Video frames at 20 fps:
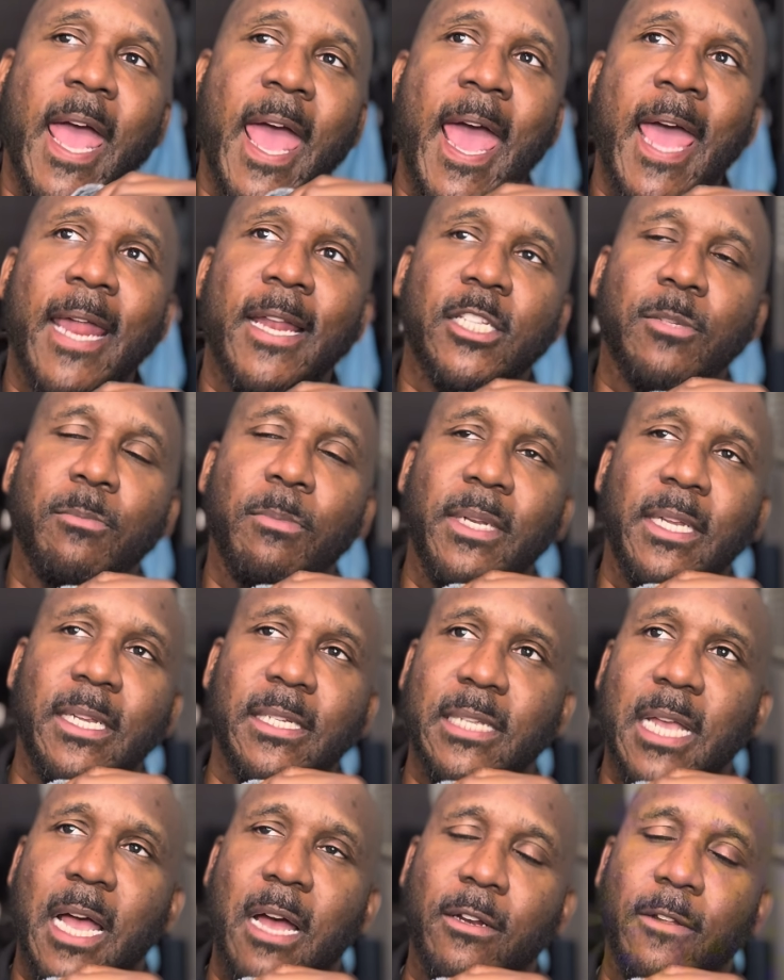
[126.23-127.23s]
add as many
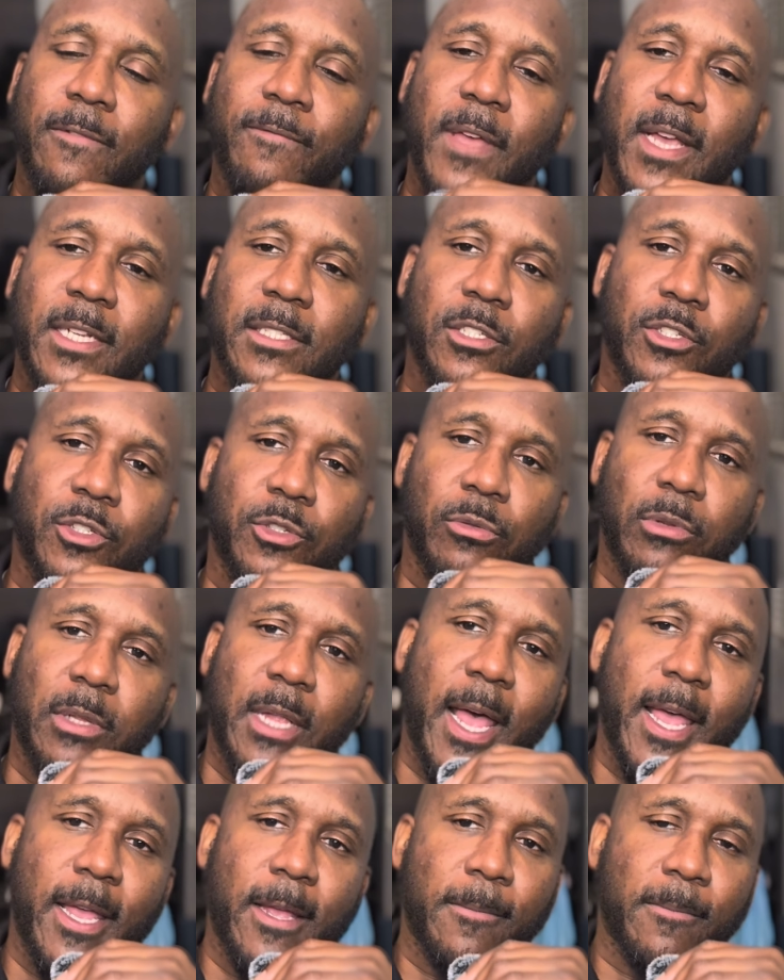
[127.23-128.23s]
sound effects as you
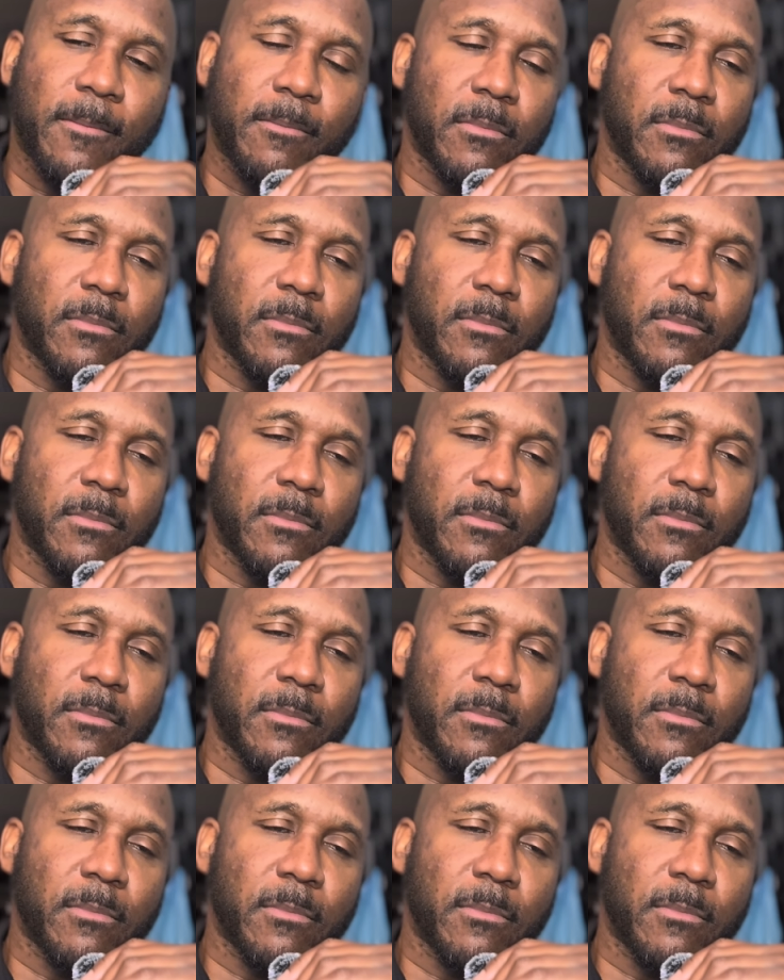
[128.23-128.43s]
like.